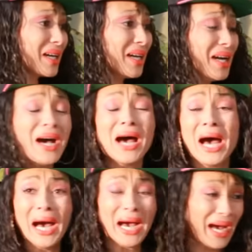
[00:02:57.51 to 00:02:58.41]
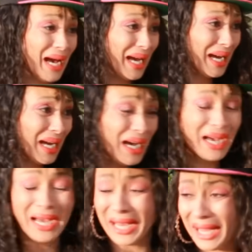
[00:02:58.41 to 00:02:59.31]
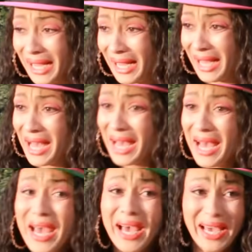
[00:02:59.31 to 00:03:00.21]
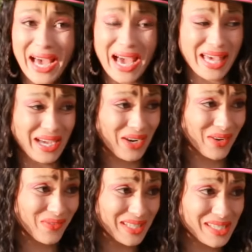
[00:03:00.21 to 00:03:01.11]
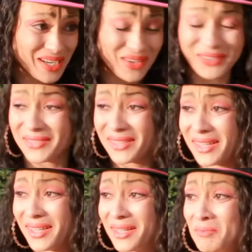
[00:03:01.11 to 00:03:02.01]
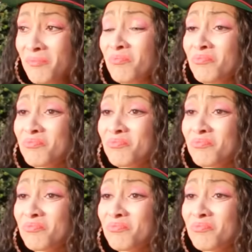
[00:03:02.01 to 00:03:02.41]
Bitch, what the hell are you crying so goddamn much for? I hurt myself. How'd you hurt